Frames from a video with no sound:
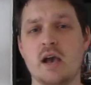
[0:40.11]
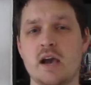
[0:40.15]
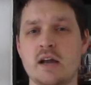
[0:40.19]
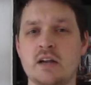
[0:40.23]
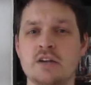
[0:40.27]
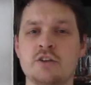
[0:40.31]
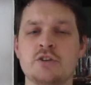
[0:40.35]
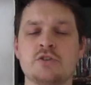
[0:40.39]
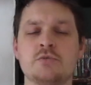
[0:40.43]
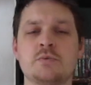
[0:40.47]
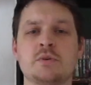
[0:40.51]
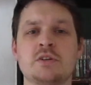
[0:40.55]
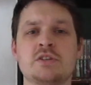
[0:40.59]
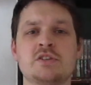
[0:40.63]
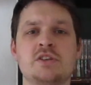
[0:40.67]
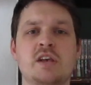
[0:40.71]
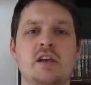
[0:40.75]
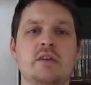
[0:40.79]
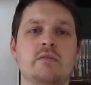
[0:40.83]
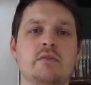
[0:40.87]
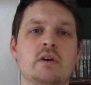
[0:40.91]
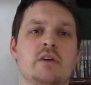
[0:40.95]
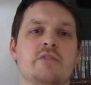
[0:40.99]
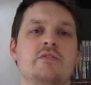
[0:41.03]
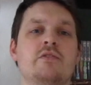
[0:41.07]
And I just want to say
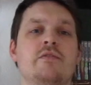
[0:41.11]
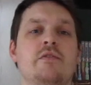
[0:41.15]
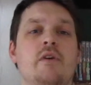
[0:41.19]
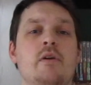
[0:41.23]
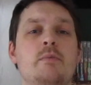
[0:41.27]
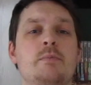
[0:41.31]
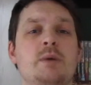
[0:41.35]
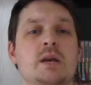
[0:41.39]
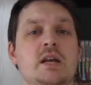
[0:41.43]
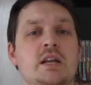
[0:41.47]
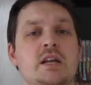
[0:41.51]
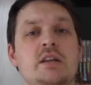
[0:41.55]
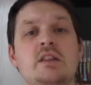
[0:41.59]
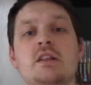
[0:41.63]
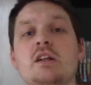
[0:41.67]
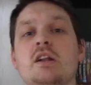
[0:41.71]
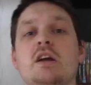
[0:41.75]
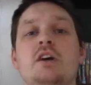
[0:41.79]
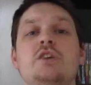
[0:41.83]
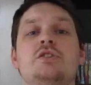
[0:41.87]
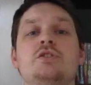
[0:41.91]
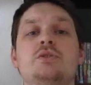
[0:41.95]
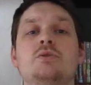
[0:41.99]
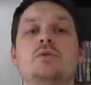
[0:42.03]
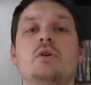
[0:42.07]
right from the very beginning that
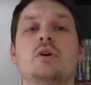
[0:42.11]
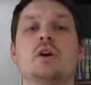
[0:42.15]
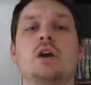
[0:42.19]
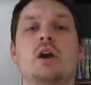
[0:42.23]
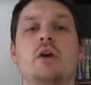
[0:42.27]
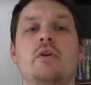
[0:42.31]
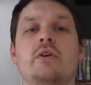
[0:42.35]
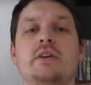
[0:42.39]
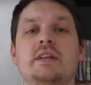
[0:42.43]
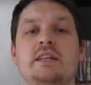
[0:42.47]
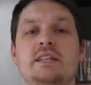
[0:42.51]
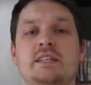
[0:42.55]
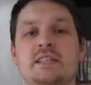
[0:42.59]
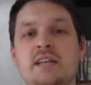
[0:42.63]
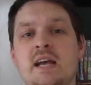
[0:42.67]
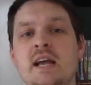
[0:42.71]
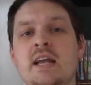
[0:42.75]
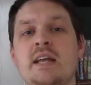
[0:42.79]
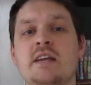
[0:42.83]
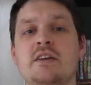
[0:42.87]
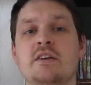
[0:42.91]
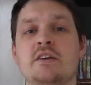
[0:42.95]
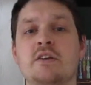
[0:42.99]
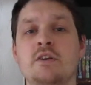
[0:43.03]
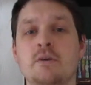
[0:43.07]
I do not currently
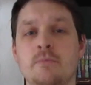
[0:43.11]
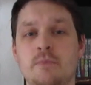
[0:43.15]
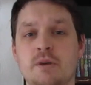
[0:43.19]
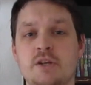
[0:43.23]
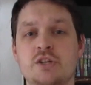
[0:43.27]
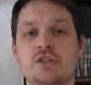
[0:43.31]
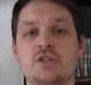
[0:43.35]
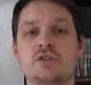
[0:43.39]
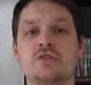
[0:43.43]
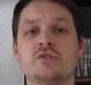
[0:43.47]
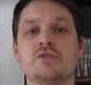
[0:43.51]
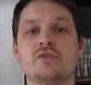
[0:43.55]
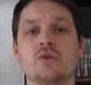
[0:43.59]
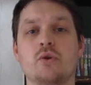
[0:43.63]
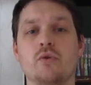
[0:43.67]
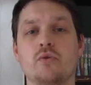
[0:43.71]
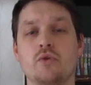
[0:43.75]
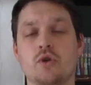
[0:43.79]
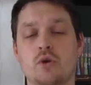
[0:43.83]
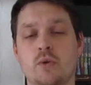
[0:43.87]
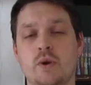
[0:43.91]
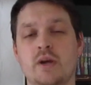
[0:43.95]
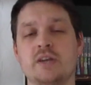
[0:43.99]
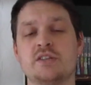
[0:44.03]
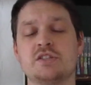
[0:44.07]
take commissions or
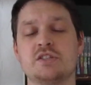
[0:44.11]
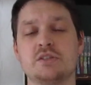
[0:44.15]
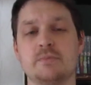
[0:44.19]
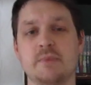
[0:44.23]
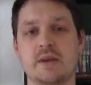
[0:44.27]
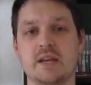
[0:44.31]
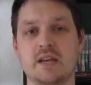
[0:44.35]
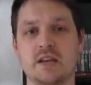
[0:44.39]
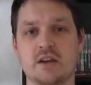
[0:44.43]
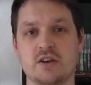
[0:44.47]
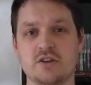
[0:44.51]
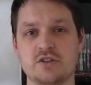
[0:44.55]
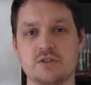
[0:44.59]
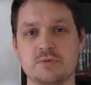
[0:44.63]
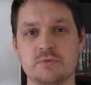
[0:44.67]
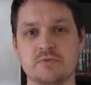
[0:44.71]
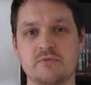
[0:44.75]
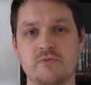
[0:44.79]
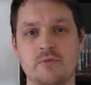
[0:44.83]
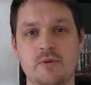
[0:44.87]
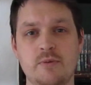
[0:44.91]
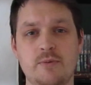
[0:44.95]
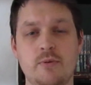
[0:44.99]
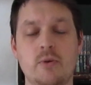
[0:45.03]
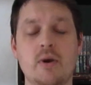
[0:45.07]
requests to make customs
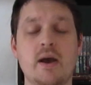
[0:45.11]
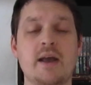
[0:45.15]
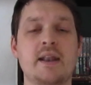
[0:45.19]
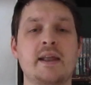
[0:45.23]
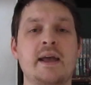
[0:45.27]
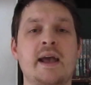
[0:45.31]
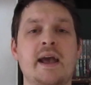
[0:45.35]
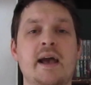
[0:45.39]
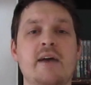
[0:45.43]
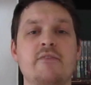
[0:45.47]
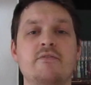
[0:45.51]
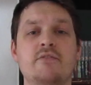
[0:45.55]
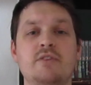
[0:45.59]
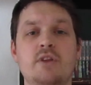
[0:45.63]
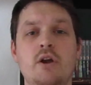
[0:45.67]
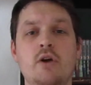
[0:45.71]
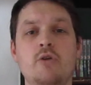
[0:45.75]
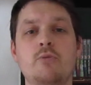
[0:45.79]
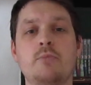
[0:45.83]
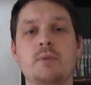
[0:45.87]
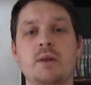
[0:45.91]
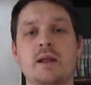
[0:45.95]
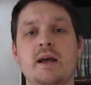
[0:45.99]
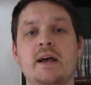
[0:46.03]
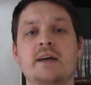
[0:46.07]
for people, and I have no
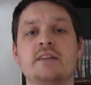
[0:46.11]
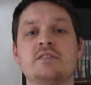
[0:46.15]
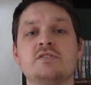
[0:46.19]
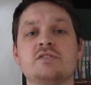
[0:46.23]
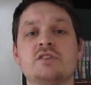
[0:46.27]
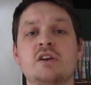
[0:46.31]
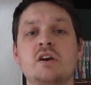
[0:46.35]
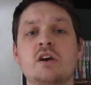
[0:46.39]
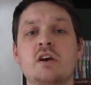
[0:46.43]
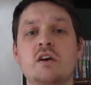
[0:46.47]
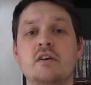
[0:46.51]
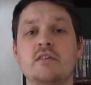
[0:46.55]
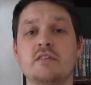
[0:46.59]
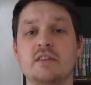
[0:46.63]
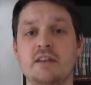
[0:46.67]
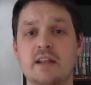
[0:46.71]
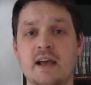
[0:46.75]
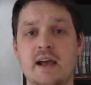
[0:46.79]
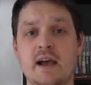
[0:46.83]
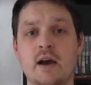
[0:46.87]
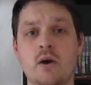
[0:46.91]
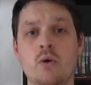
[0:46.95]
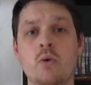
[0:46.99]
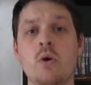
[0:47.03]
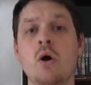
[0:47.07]
plans
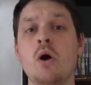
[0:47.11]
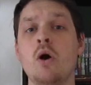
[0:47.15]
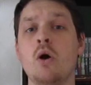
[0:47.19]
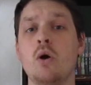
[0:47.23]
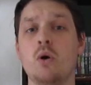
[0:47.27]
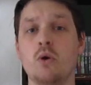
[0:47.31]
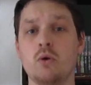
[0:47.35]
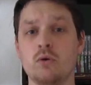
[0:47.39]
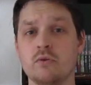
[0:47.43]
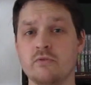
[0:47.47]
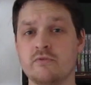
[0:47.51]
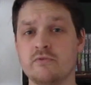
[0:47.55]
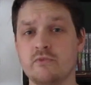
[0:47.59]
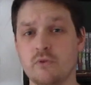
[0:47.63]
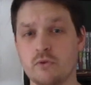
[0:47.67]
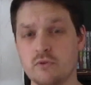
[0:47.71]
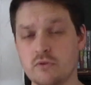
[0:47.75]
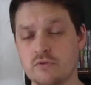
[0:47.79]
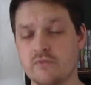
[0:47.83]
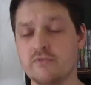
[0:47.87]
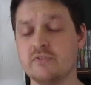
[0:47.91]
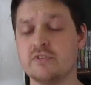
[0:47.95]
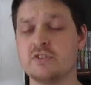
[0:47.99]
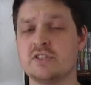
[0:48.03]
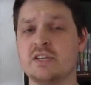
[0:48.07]
now or for the
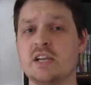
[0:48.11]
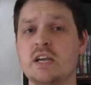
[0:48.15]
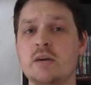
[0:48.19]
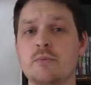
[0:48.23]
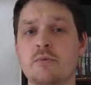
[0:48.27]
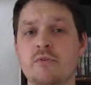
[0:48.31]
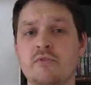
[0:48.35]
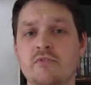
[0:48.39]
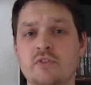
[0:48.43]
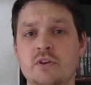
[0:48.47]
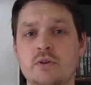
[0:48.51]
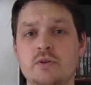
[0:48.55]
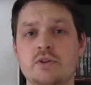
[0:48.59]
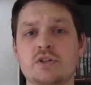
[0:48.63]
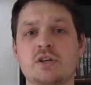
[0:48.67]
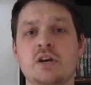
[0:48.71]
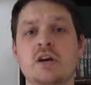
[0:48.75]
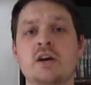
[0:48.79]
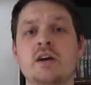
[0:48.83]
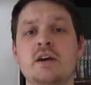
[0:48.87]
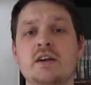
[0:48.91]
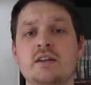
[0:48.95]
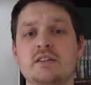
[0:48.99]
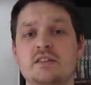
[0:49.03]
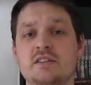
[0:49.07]
foreseeable
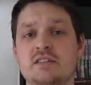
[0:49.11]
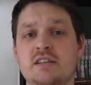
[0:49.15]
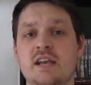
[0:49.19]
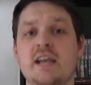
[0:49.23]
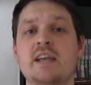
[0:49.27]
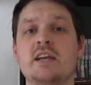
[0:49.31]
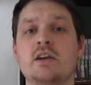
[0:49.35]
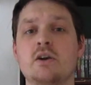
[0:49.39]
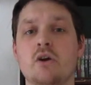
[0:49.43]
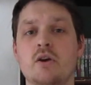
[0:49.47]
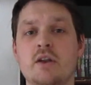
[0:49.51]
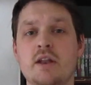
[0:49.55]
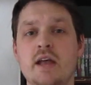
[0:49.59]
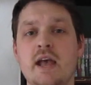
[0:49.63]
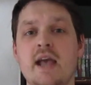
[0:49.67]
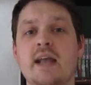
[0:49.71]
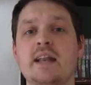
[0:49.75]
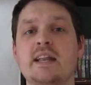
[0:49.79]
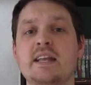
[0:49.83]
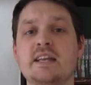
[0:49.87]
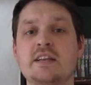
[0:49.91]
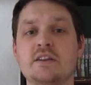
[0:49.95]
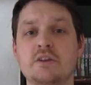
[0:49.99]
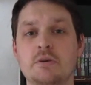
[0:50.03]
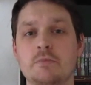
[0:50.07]
future to take on
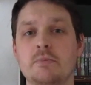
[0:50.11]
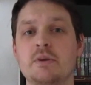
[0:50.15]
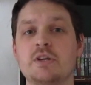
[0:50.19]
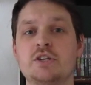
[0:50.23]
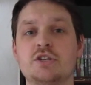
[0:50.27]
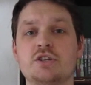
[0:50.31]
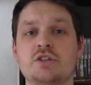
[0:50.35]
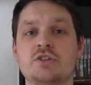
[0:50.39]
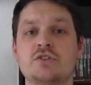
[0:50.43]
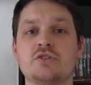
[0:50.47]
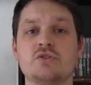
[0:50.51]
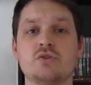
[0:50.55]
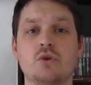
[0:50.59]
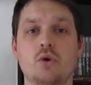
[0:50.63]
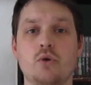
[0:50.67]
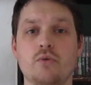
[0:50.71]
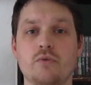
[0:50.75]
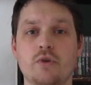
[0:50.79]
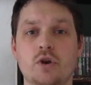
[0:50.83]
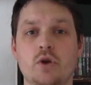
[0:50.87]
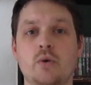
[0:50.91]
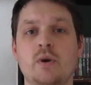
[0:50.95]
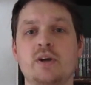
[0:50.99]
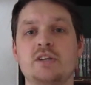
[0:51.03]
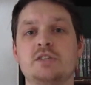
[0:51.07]
any commissions or
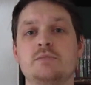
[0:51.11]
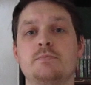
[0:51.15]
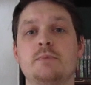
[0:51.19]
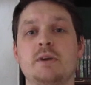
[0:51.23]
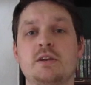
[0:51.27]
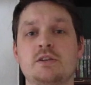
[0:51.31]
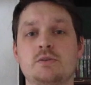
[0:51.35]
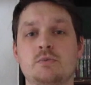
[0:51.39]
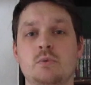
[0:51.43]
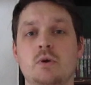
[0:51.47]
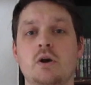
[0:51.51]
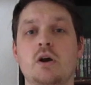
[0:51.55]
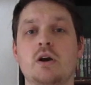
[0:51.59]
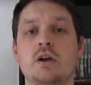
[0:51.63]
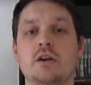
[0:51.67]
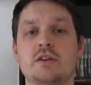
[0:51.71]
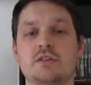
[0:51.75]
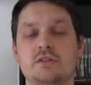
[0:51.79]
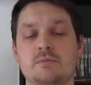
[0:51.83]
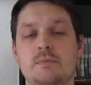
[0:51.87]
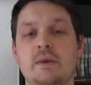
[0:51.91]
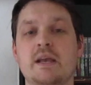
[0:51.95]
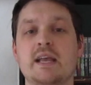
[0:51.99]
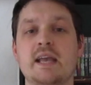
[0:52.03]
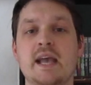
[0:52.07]
request-based work
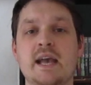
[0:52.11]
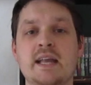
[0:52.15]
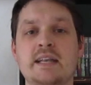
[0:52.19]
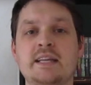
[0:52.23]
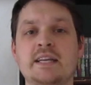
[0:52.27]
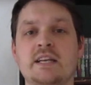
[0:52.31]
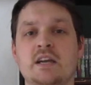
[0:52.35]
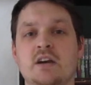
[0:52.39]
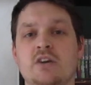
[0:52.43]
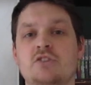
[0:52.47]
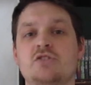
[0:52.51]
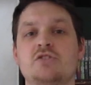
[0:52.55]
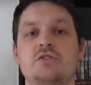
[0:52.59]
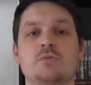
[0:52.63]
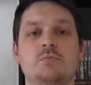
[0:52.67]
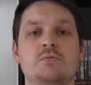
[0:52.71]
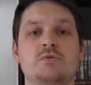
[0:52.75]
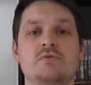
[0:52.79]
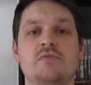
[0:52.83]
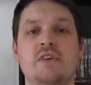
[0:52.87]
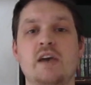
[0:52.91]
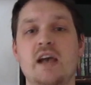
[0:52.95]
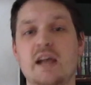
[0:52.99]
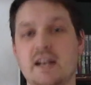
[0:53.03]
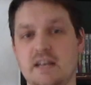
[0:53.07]
to make any customs
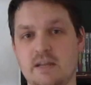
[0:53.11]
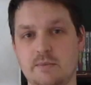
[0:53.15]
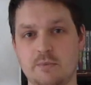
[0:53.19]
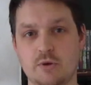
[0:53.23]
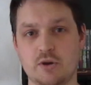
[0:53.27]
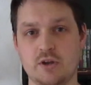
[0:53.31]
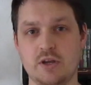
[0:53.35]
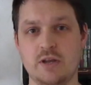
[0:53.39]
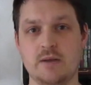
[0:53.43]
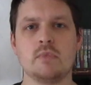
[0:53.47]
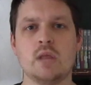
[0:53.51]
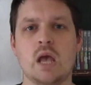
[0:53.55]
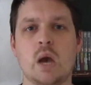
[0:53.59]
for anybody.